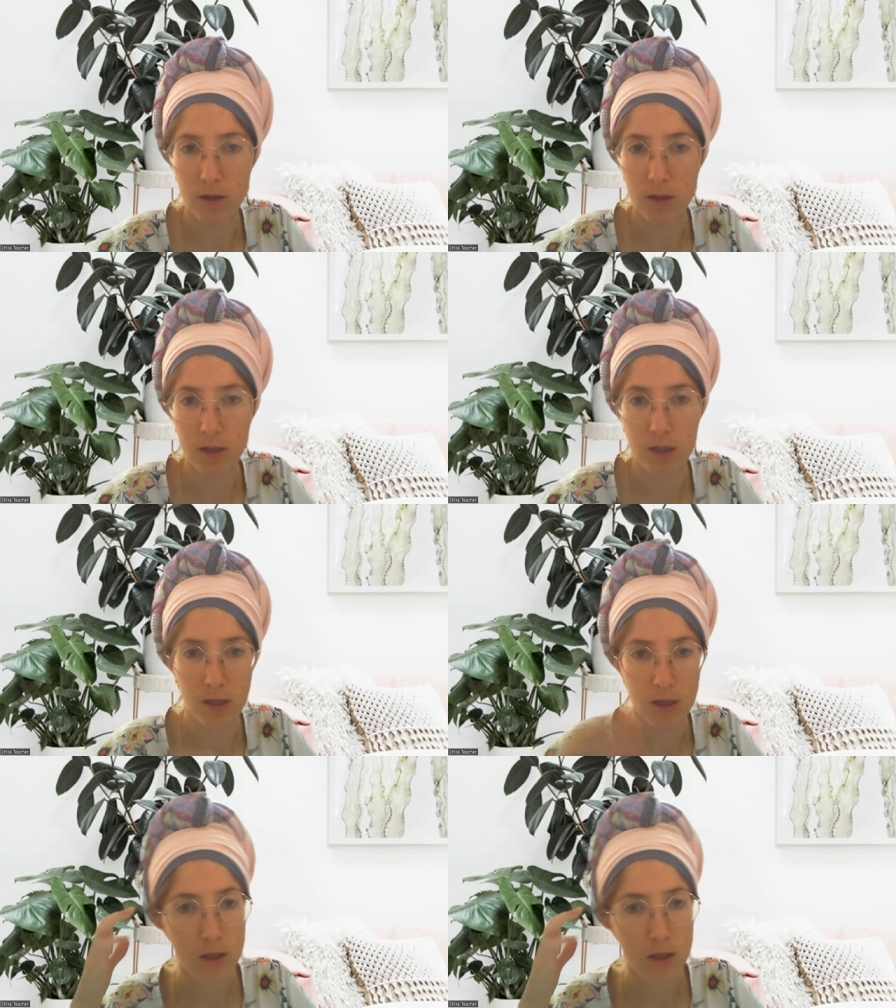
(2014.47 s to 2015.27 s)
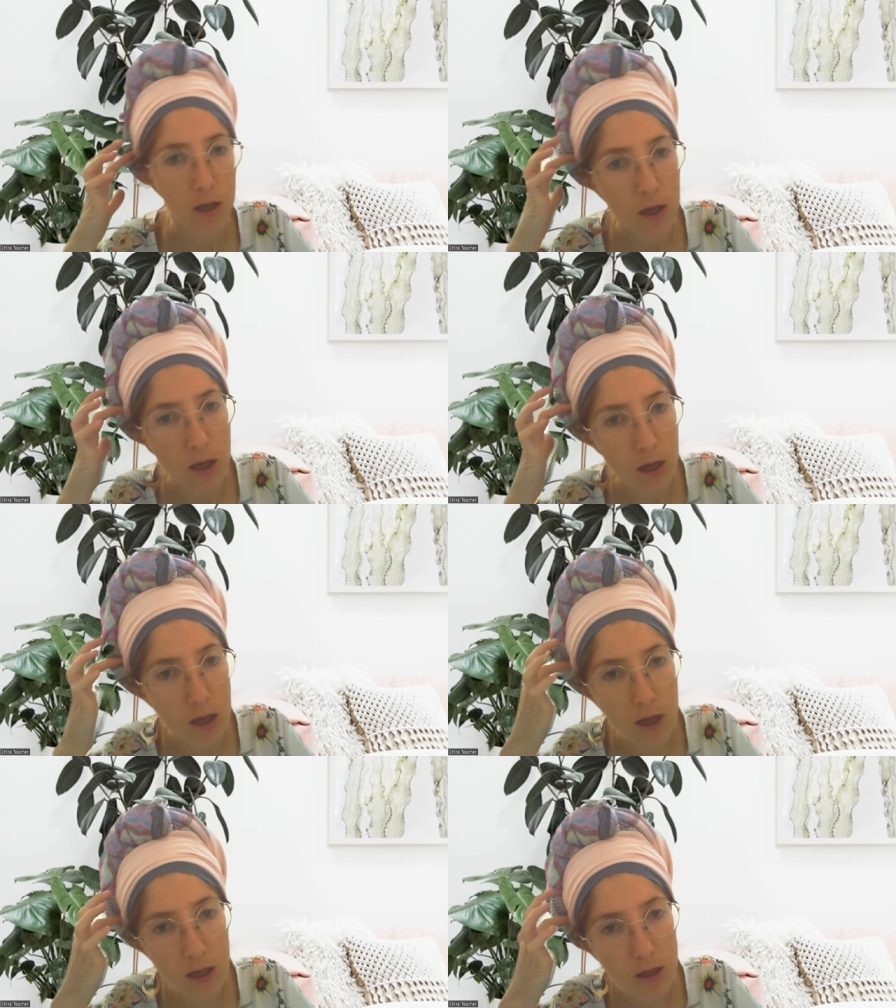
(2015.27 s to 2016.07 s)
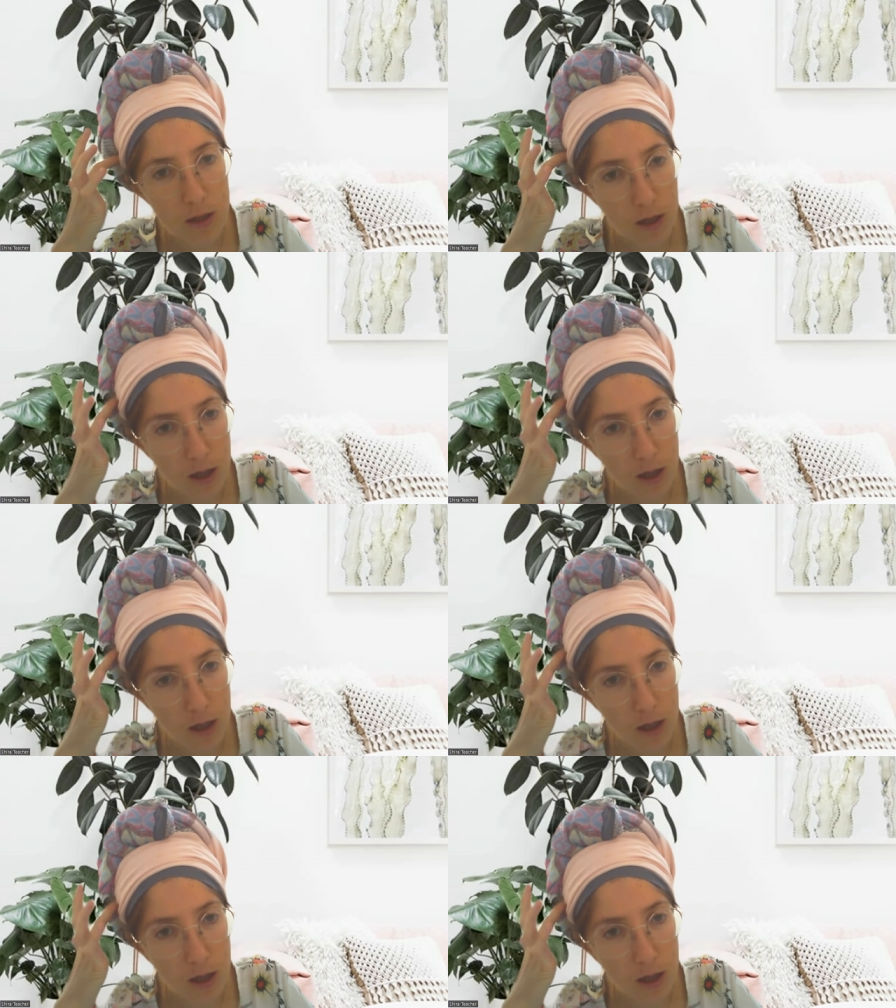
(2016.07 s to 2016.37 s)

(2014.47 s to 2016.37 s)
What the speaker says: disease. And